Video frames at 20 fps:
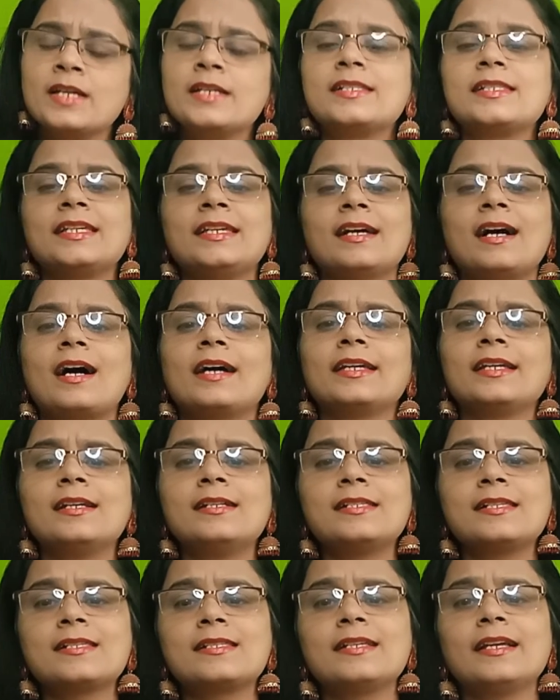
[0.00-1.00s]
See,
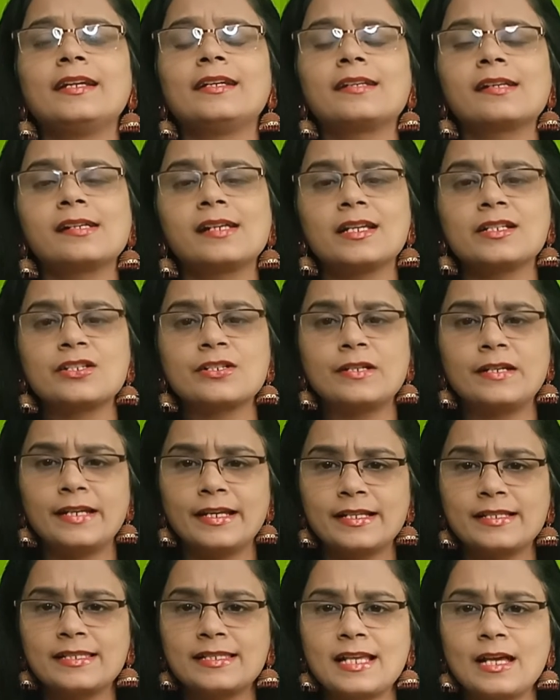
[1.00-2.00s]
IELTS is the international
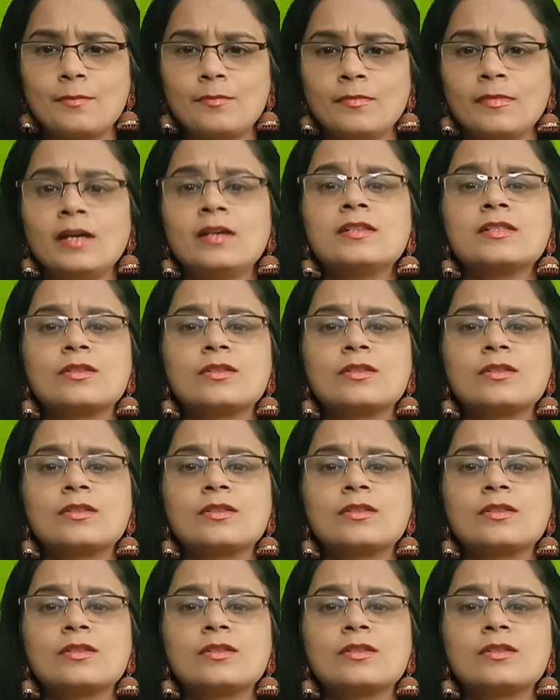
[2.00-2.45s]
exam,